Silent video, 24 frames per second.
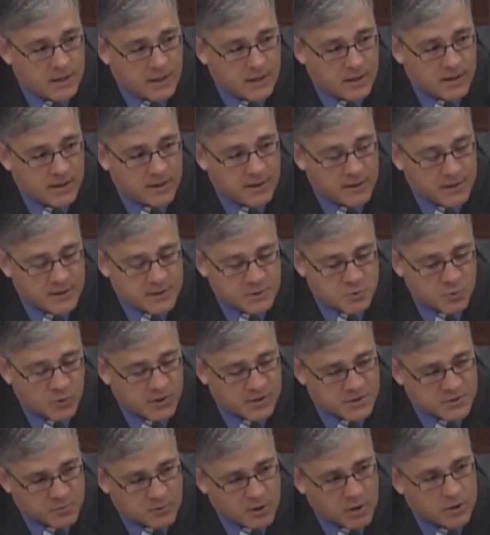as well
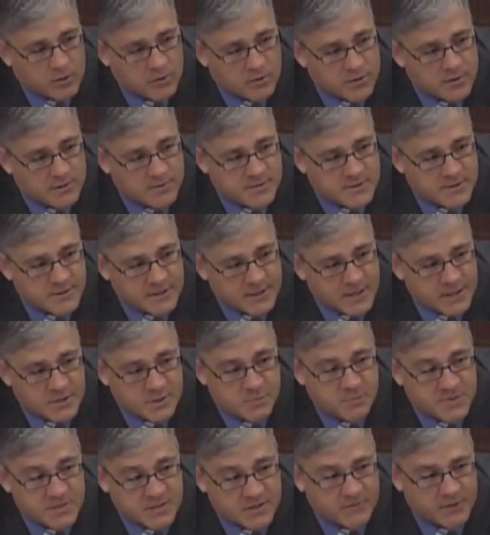as raw crudes in the
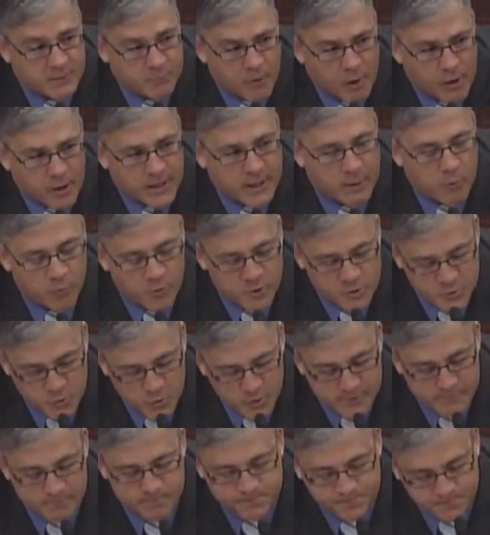Asia-Pacific market, which
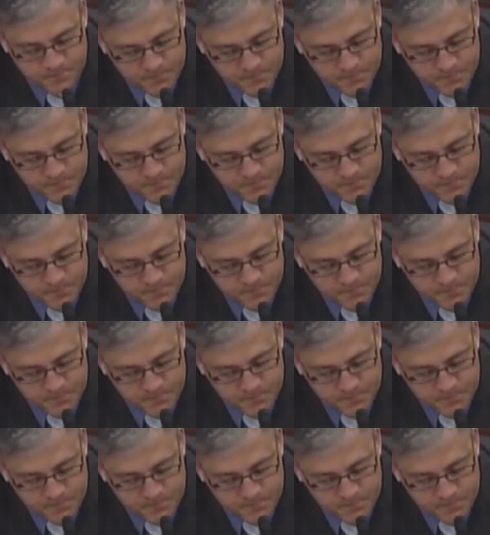would